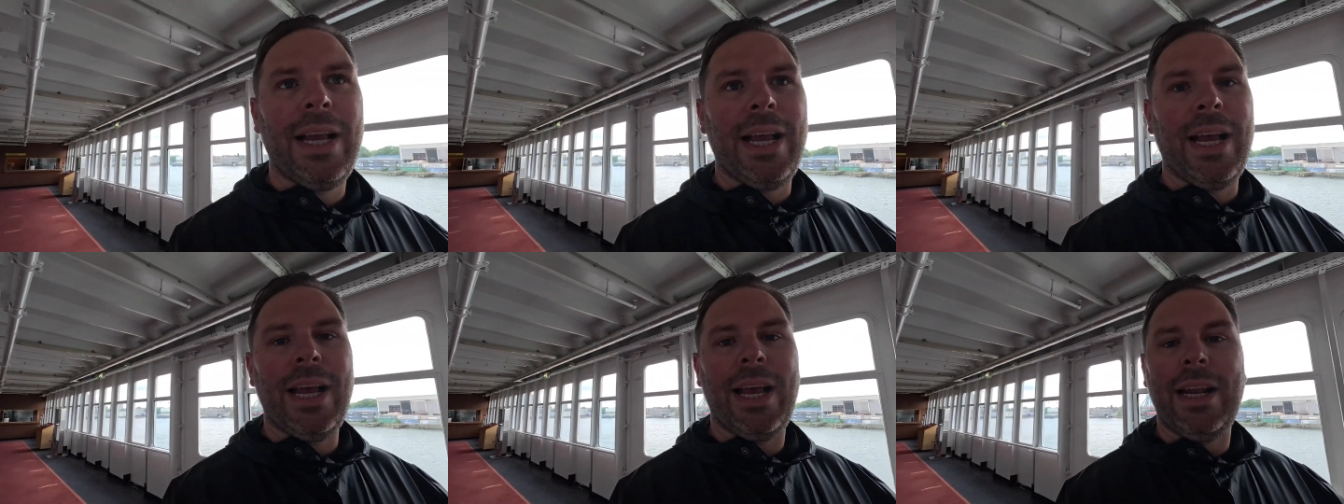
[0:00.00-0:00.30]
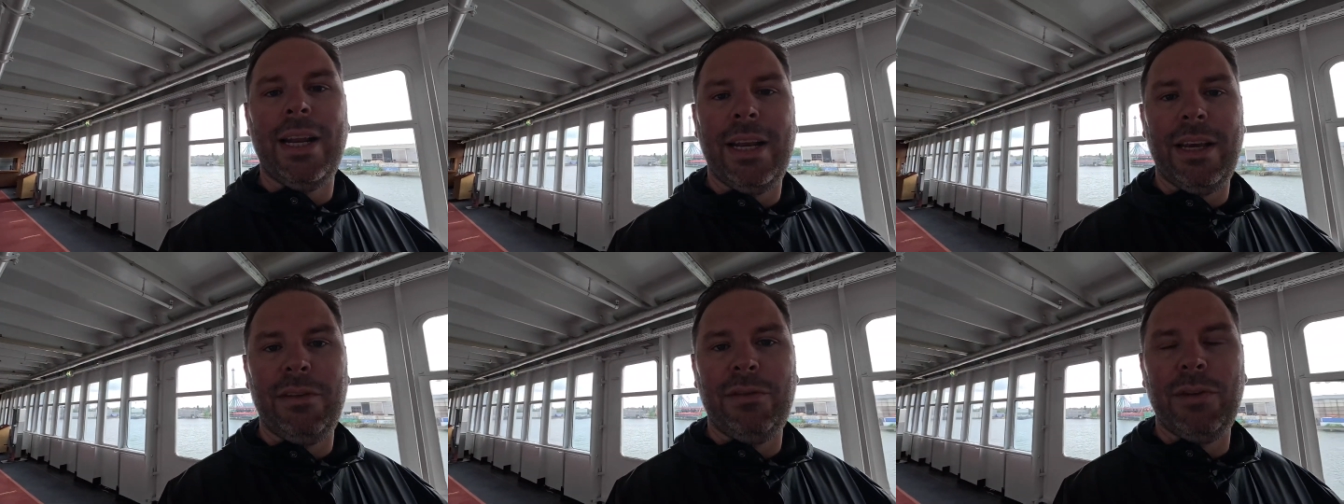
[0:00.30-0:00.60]

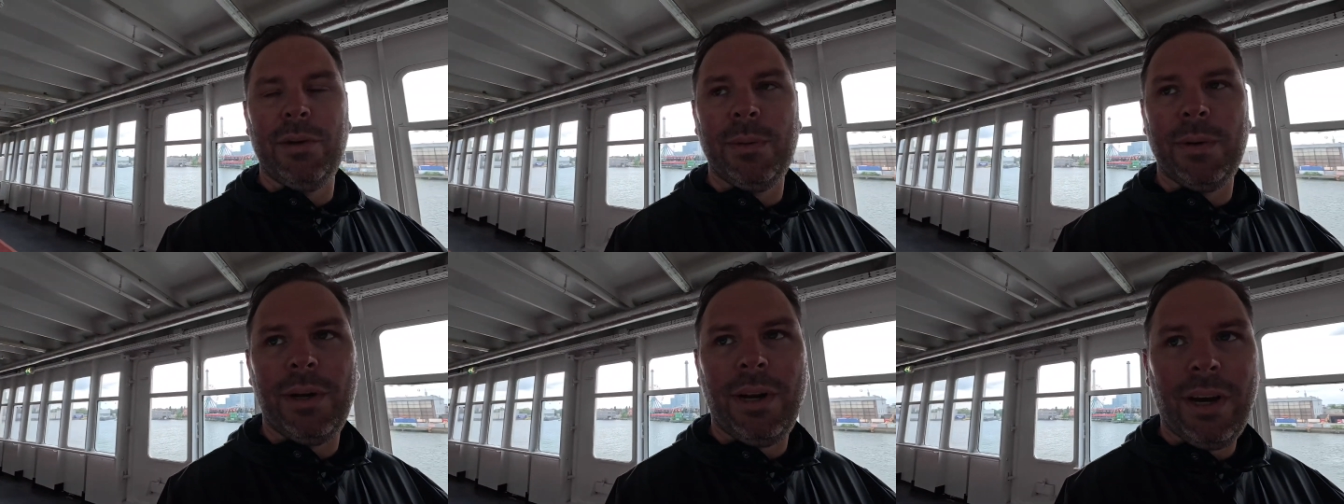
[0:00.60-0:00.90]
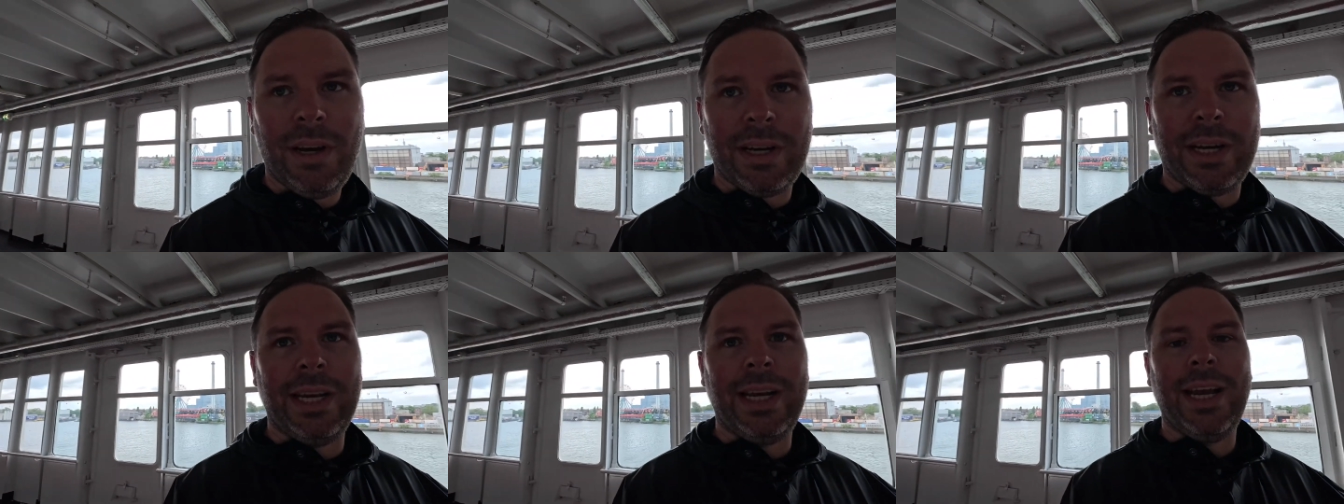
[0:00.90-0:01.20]
And if you were
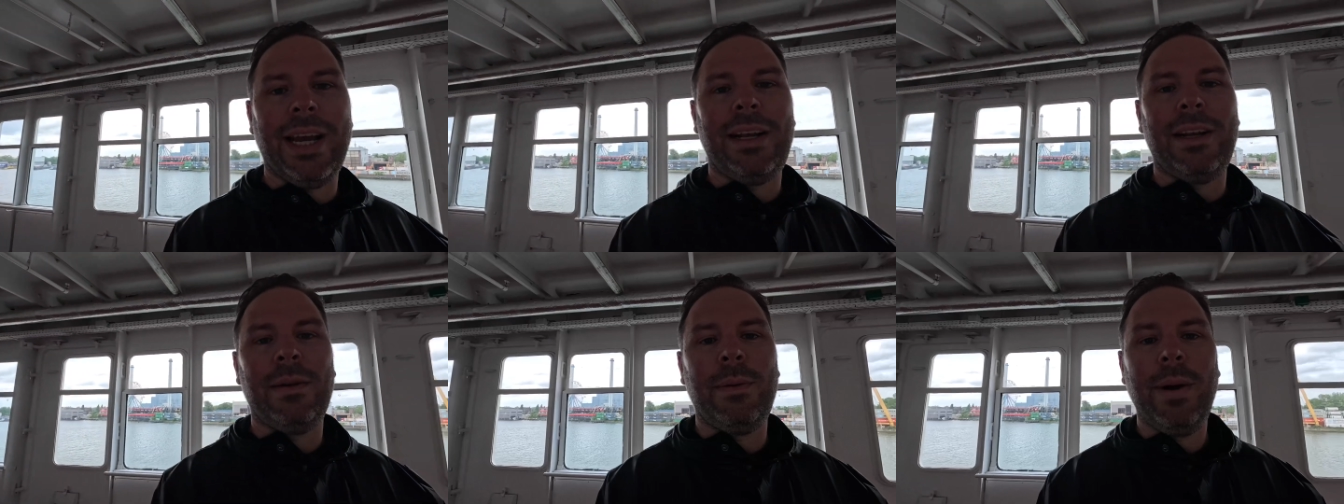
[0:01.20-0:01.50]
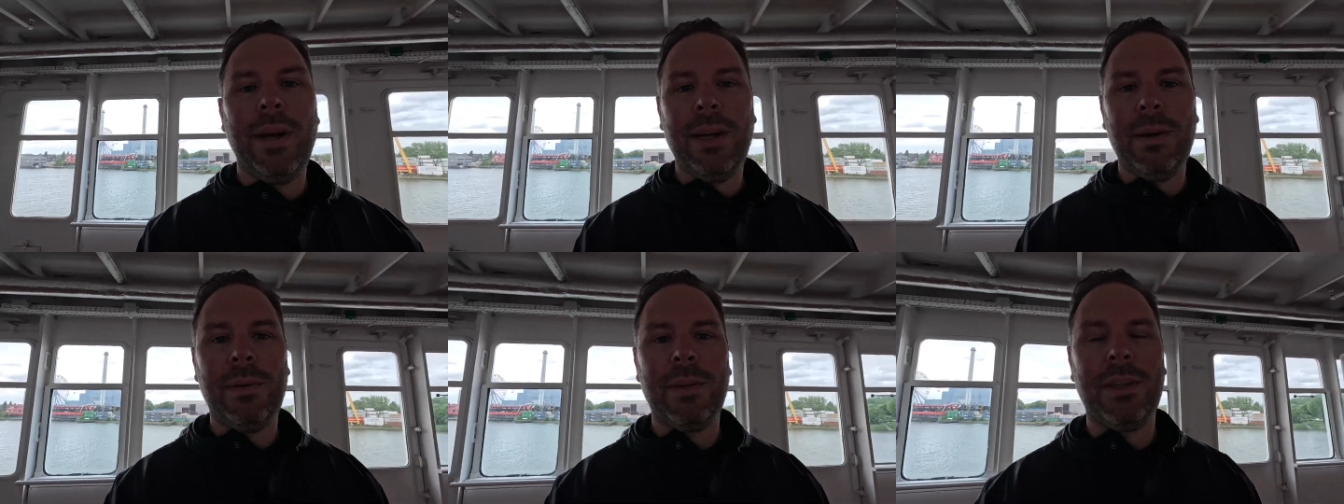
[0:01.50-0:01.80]
lucky and the
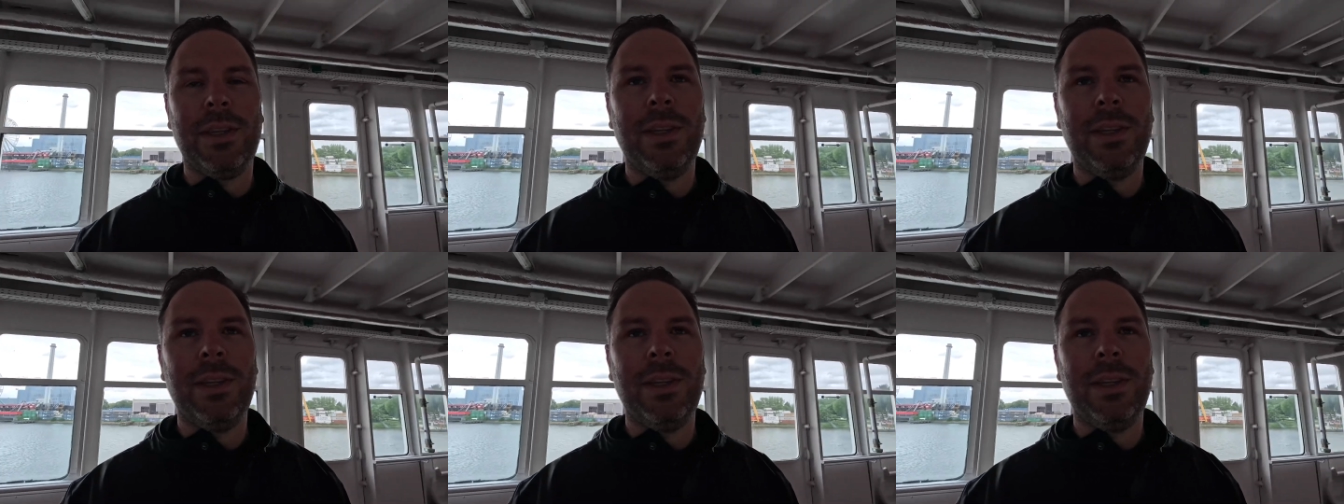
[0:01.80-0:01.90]
weather was